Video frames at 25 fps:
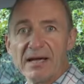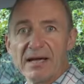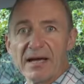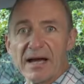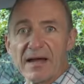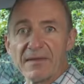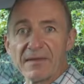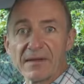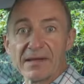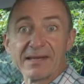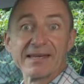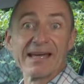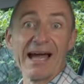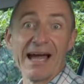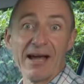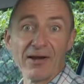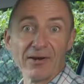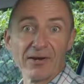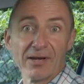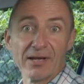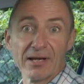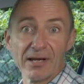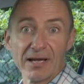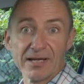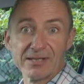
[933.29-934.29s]
and the
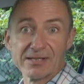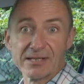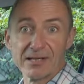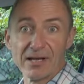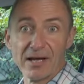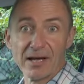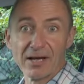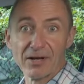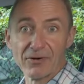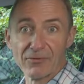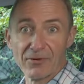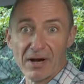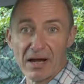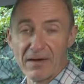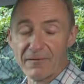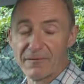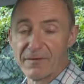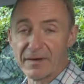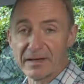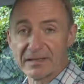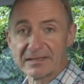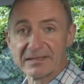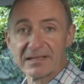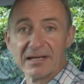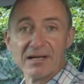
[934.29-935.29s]
calculator like
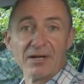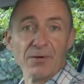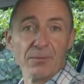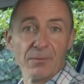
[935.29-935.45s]
graphics